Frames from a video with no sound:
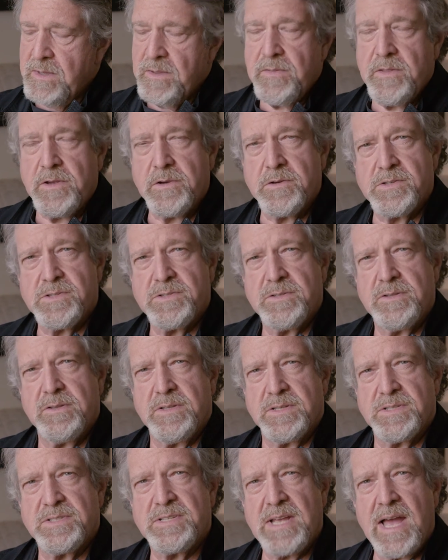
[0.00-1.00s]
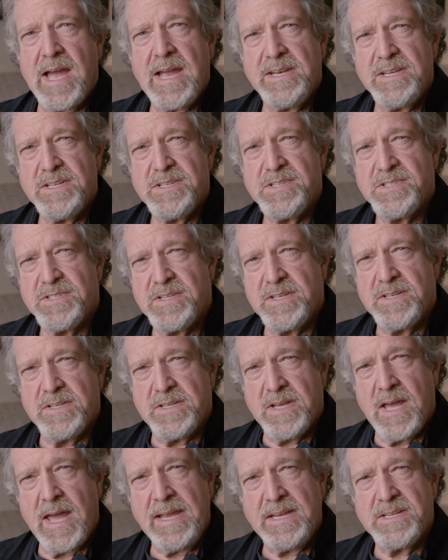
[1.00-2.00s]
there's the sinus
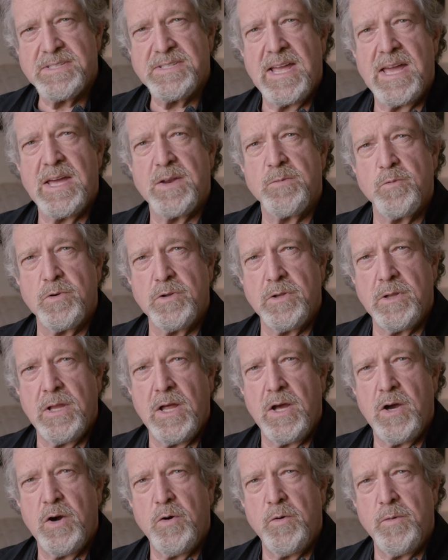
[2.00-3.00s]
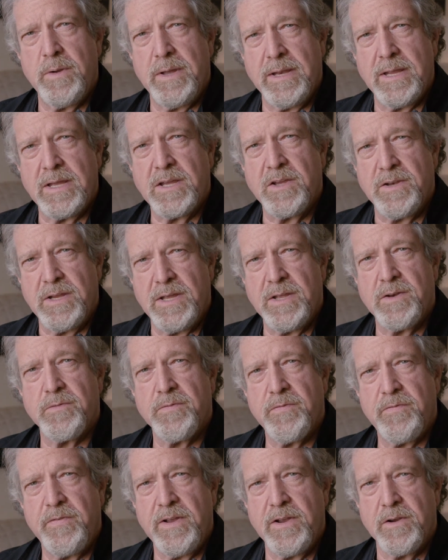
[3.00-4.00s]
hangs down real low and it could
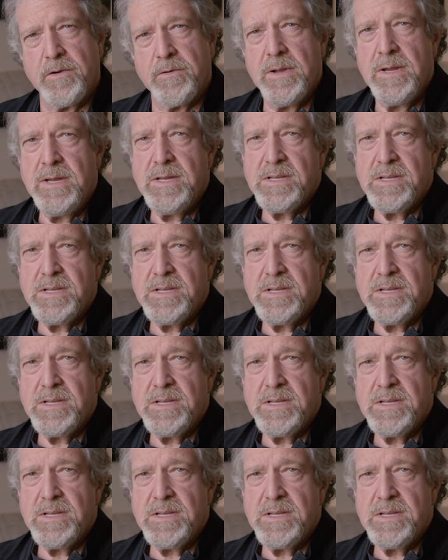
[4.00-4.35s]
interfere.